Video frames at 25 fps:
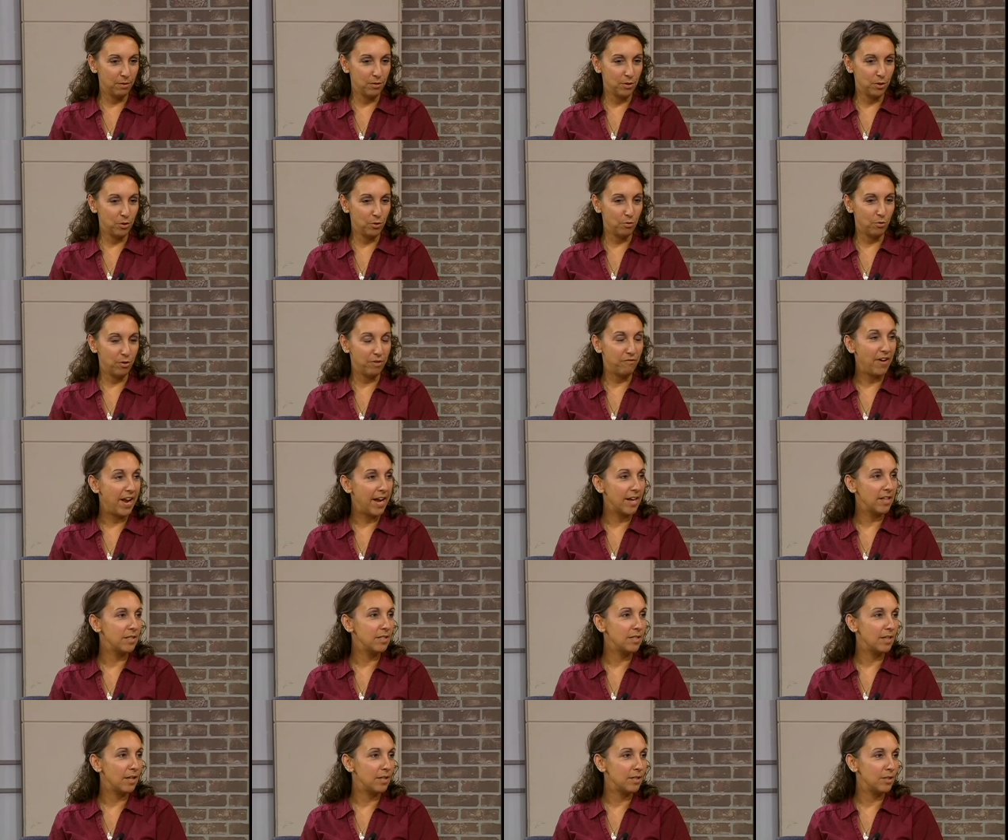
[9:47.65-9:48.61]

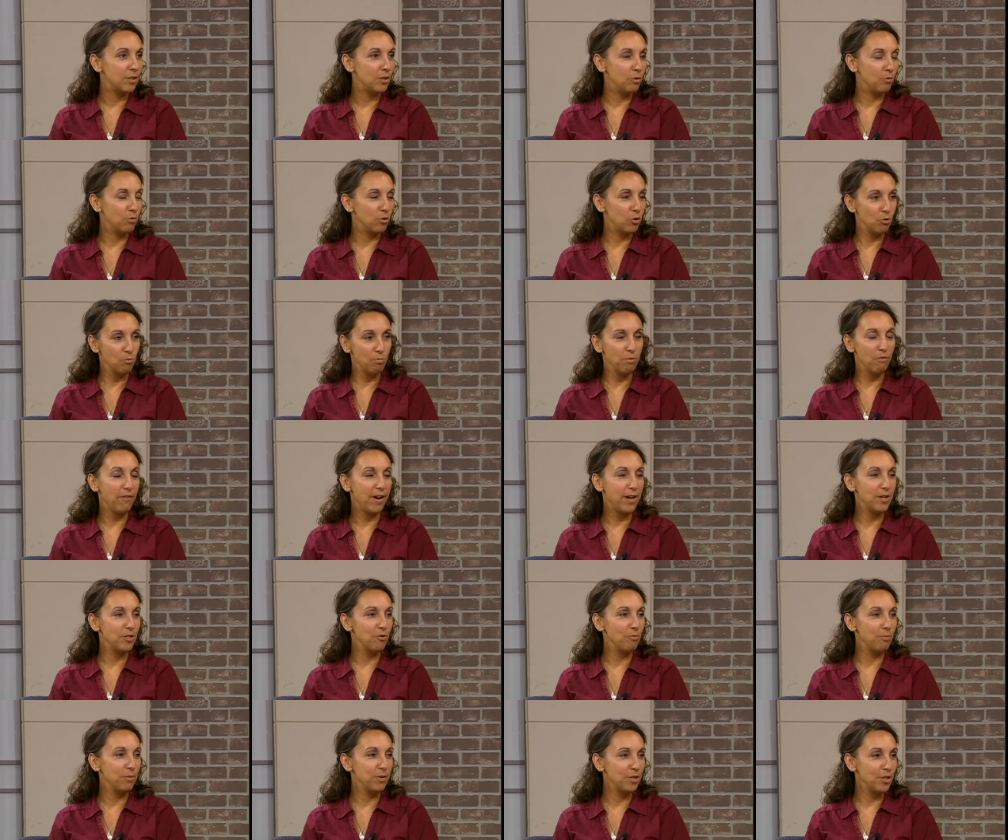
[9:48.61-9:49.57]
advance to a
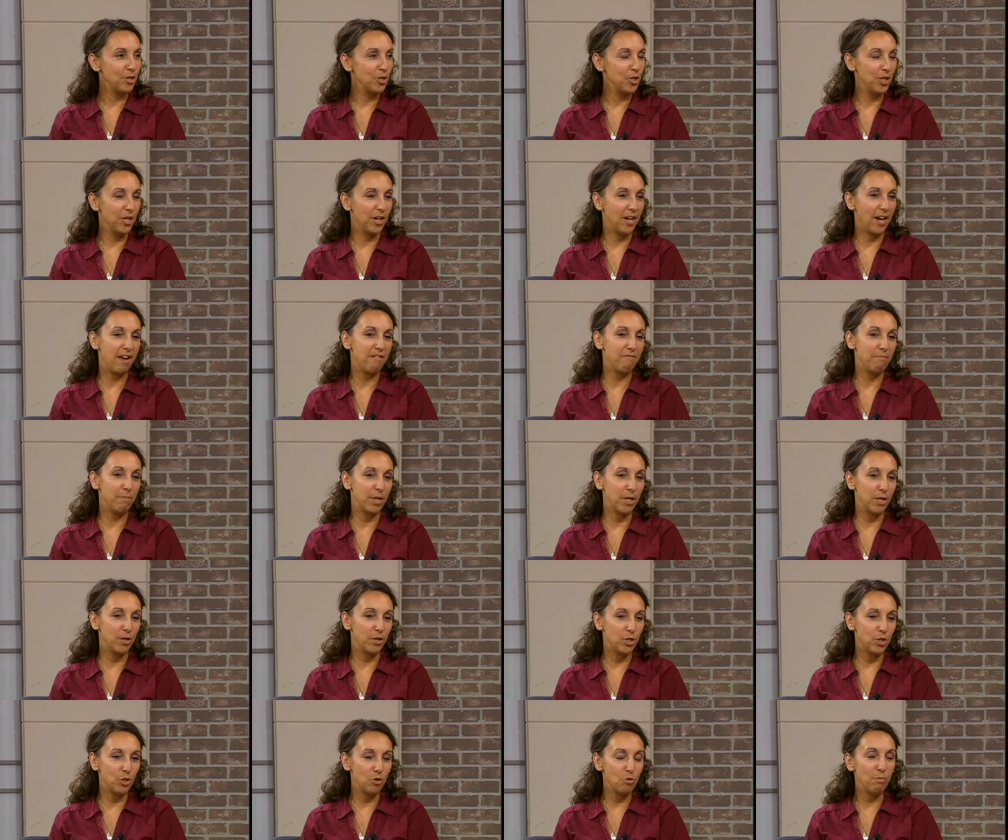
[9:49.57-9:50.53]
supervisor position, and I've
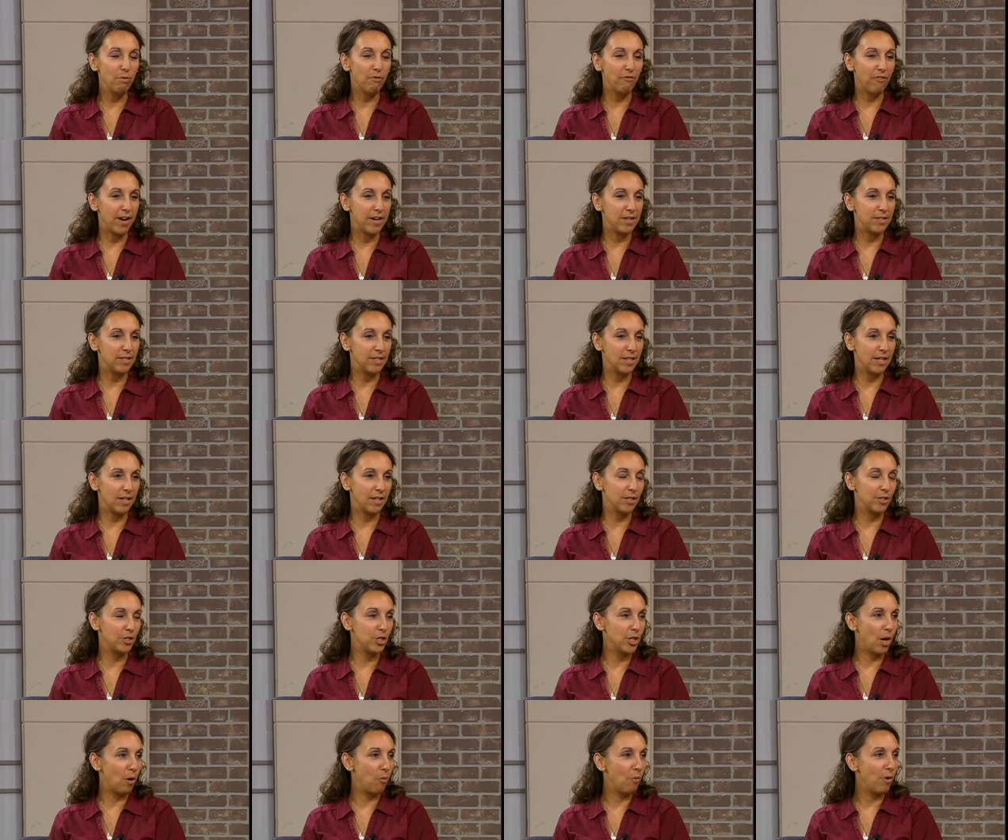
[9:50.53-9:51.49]
been supervising
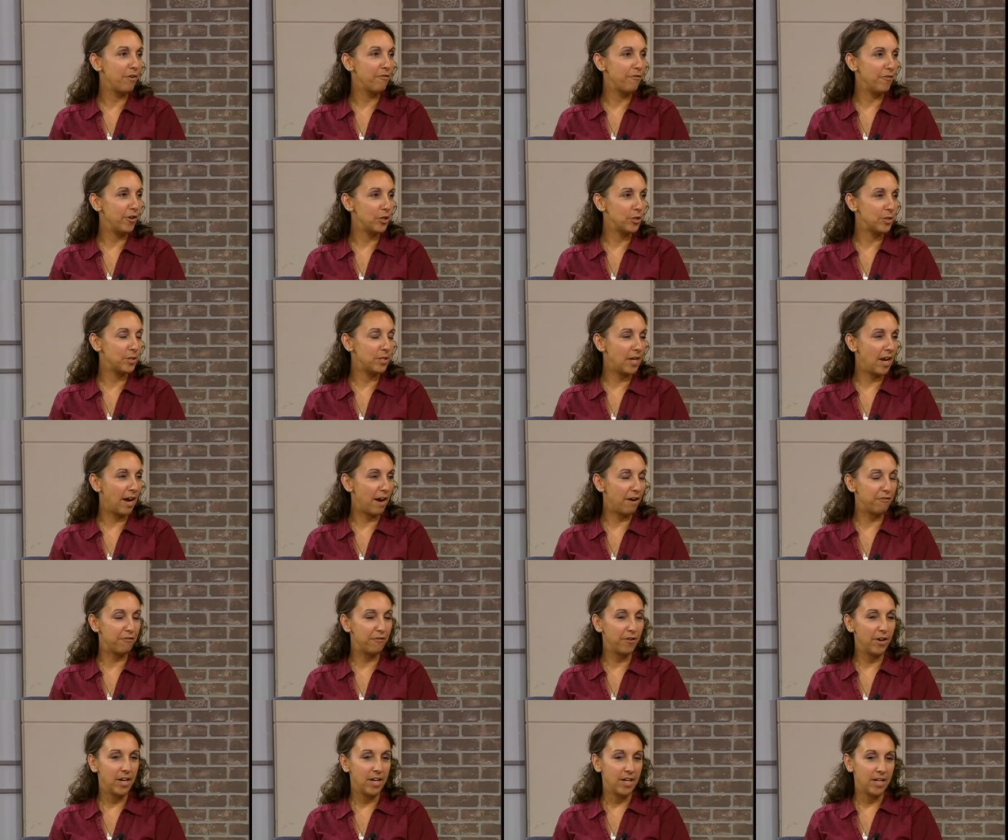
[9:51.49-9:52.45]
child welfare
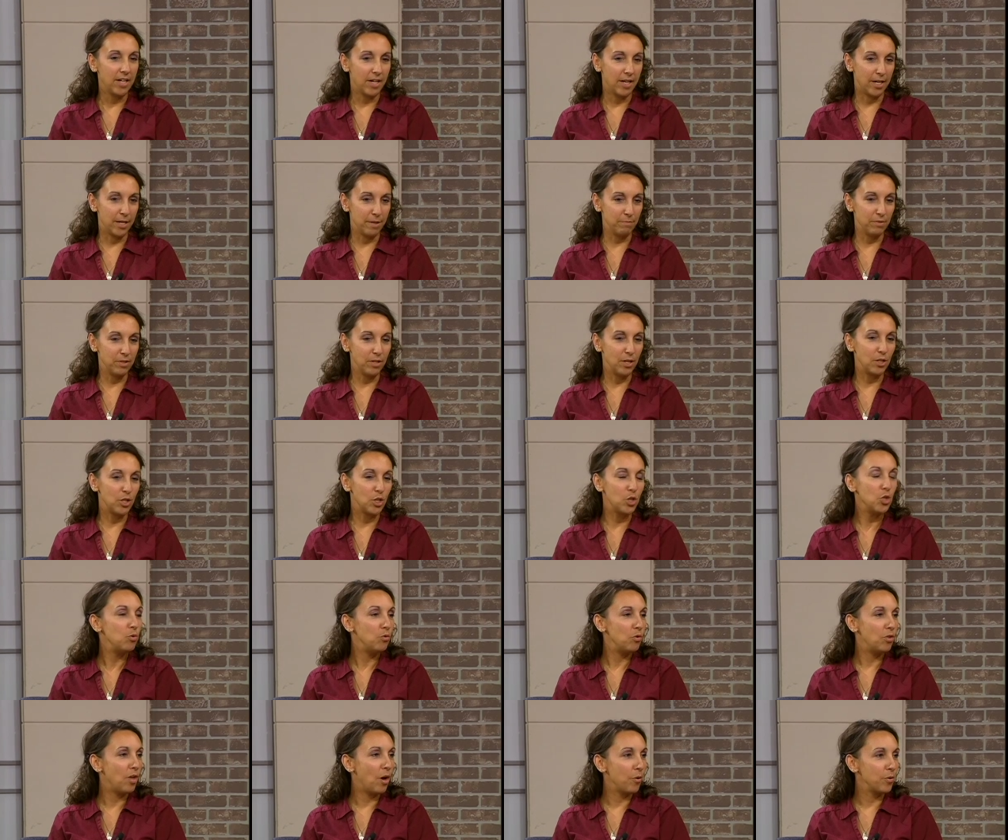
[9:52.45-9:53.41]
staff since
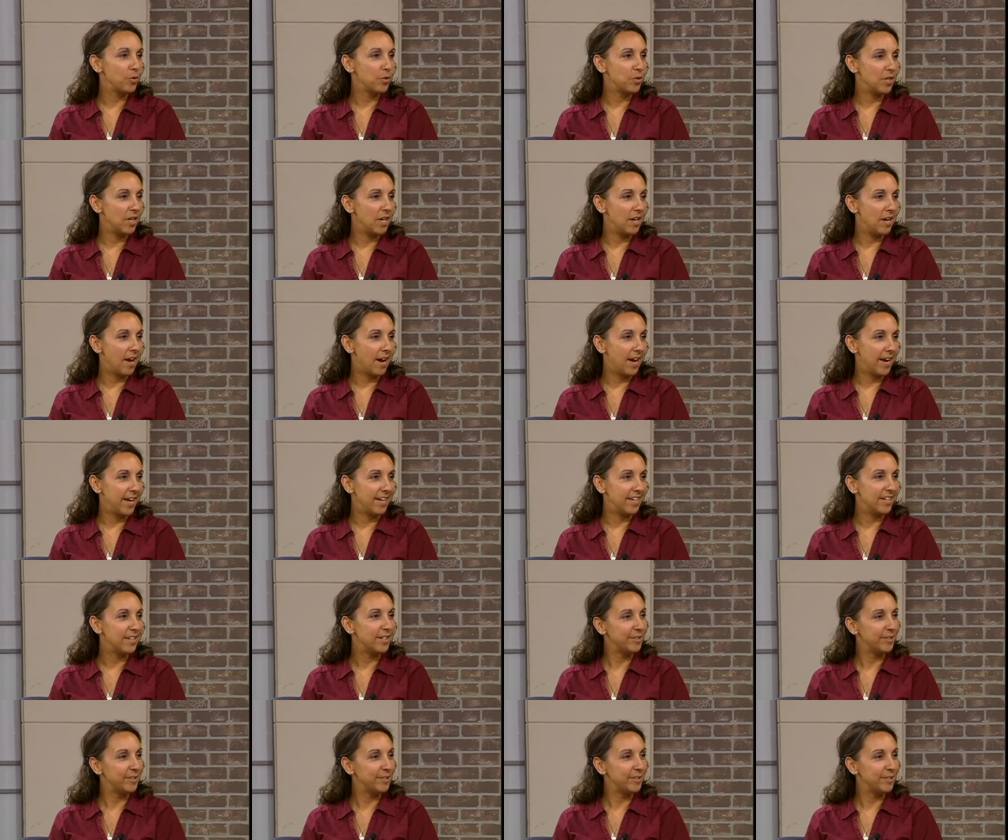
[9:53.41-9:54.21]
2009.